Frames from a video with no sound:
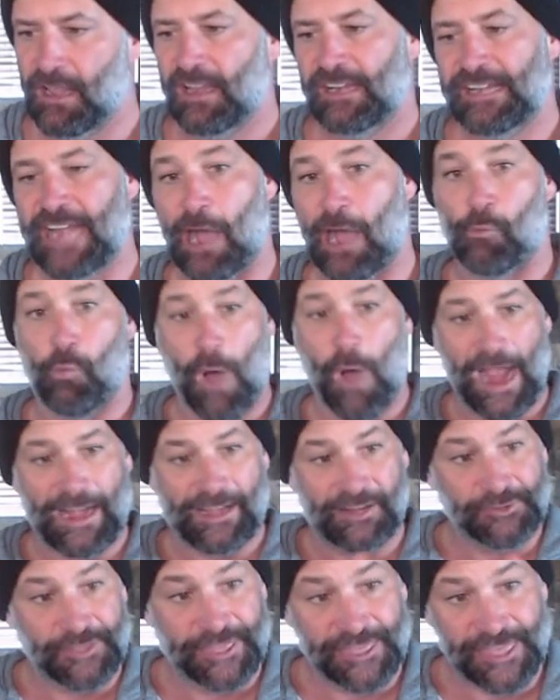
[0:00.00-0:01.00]
Now, why
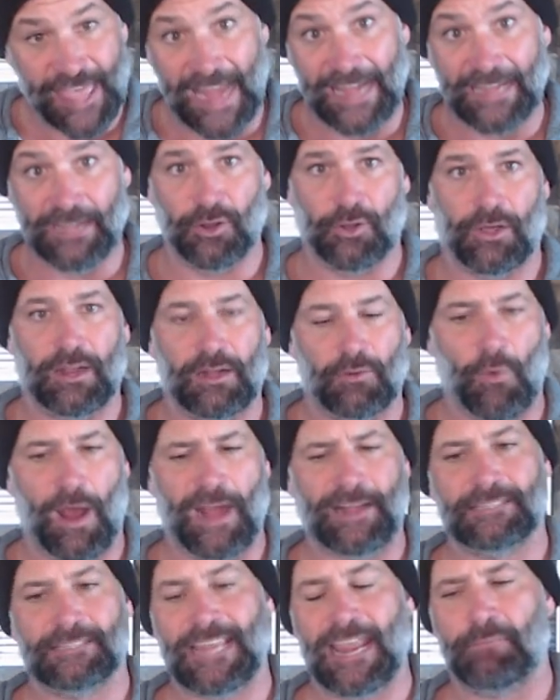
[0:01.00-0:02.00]
do they do it? Why
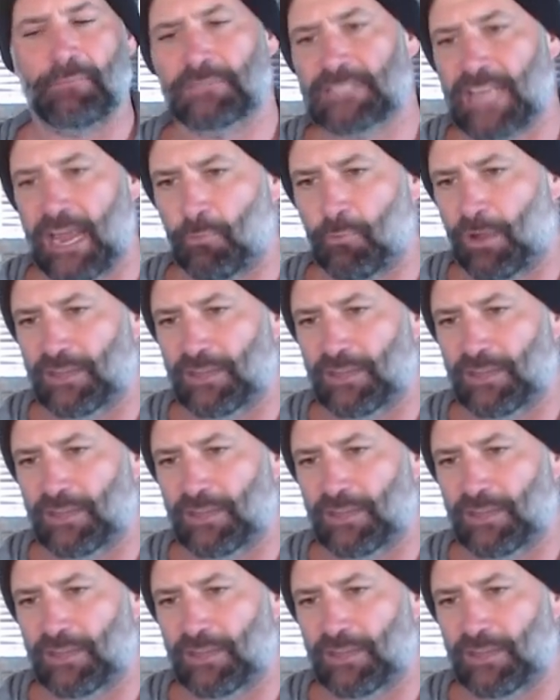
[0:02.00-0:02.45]
does Amazon